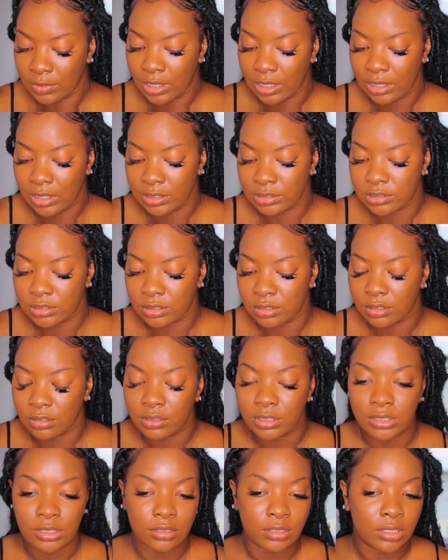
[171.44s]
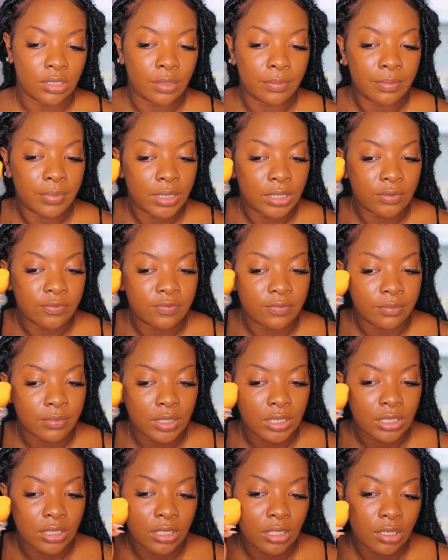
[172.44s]
I like to go a little above
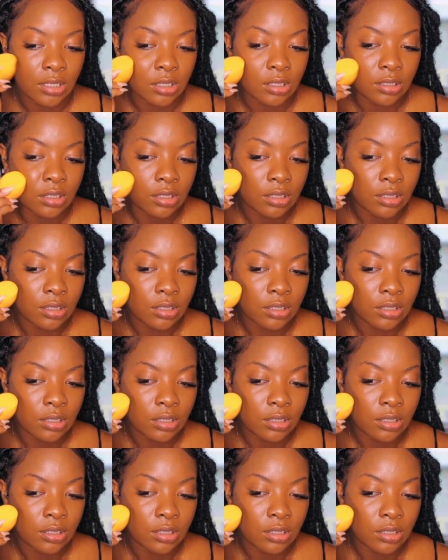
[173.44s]
my